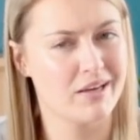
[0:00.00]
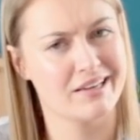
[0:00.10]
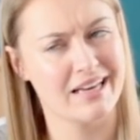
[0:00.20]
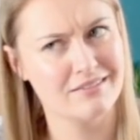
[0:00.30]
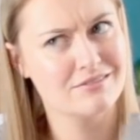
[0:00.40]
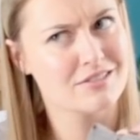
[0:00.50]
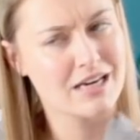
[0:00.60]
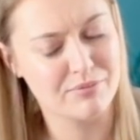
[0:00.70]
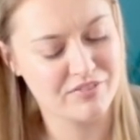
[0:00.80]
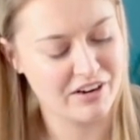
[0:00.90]
Again, doesn't
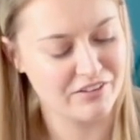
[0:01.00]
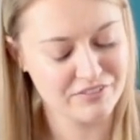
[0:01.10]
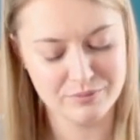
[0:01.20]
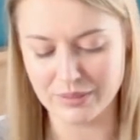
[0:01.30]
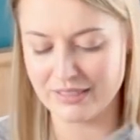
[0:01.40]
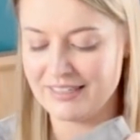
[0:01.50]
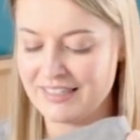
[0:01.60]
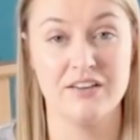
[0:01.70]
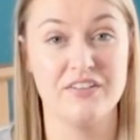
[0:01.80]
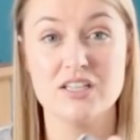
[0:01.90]
happen very often, but
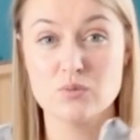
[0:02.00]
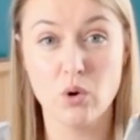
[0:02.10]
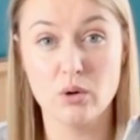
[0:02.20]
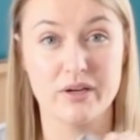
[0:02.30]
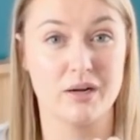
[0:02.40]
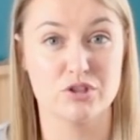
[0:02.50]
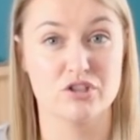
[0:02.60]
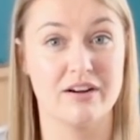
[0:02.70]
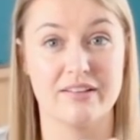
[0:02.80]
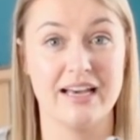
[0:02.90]
if it is warm and I'm
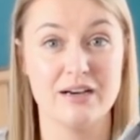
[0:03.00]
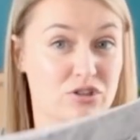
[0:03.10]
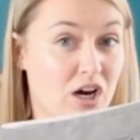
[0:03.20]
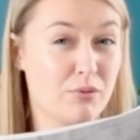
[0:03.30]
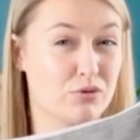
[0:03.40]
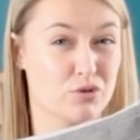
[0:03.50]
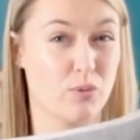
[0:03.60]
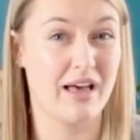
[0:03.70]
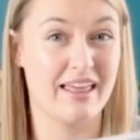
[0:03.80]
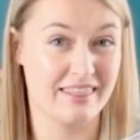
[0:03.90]
just around the house, I will just
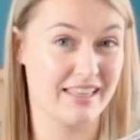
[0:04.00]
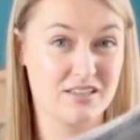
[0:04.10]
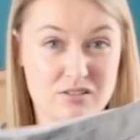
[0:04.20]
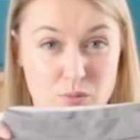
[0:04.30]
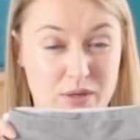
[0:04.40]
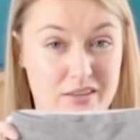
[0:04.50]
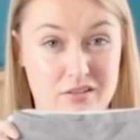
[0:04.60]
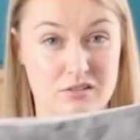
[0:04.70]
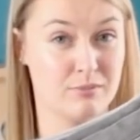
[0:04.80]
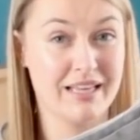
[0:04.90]
wear this
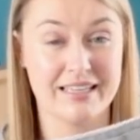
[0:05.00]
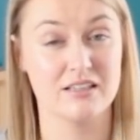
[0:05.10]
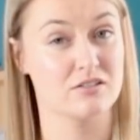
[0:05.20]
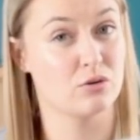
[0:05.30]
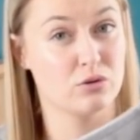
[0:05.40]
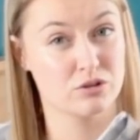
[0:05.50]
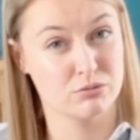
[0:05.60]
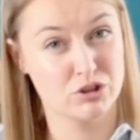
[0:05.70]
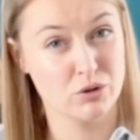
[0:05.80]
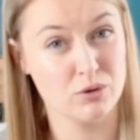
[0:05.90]
with some leggings or
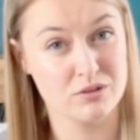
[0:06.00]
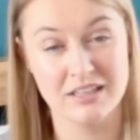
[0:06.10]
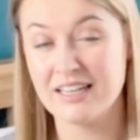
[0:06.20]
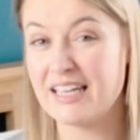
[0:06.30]
some shorts.